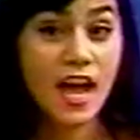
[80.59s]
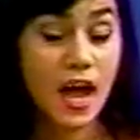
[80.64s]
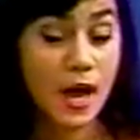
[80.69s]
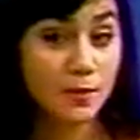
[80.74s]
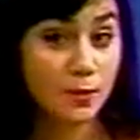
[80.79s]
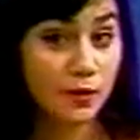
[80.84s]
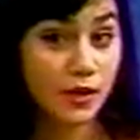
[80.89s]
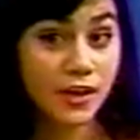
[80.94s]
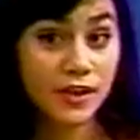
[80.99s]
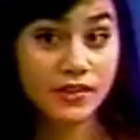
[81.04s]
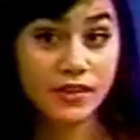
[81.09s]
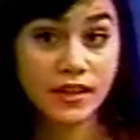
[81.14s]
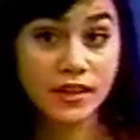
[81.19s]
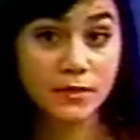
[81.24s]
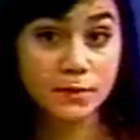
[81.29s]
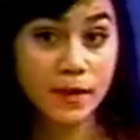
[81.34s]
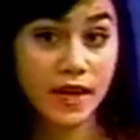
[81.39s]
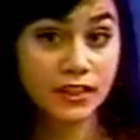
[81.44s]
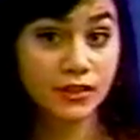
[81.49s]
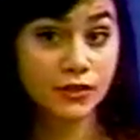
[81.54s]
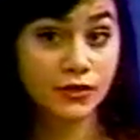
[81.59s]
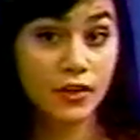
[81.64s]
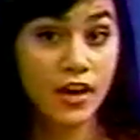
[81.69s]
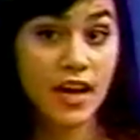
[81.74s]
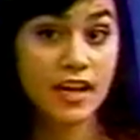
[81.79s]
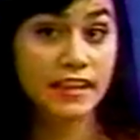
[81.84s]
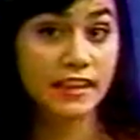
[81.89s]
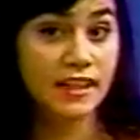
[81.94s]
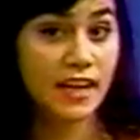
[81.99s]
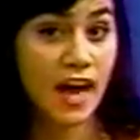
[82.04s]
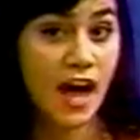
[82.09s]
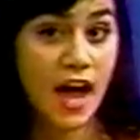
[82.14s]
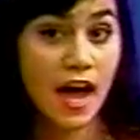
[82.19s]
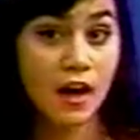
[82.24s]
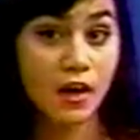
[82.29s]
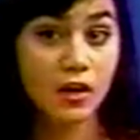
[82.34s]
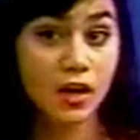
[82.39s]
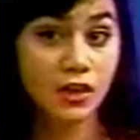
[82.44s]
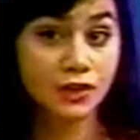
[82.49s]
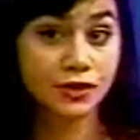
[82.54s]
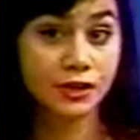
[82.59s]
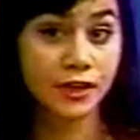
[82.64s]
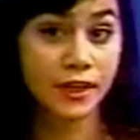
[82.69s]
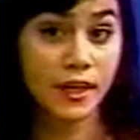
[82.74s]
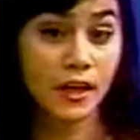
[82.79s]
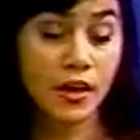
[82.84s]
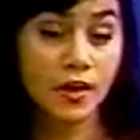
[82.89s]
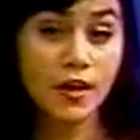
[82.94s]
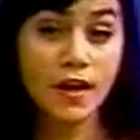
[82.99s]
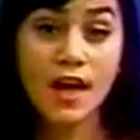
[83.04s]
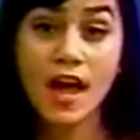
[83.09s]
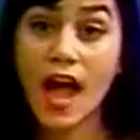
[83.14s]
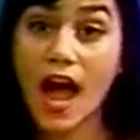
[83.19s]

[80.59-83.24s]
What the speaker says: and previous best friend Kyle Underhill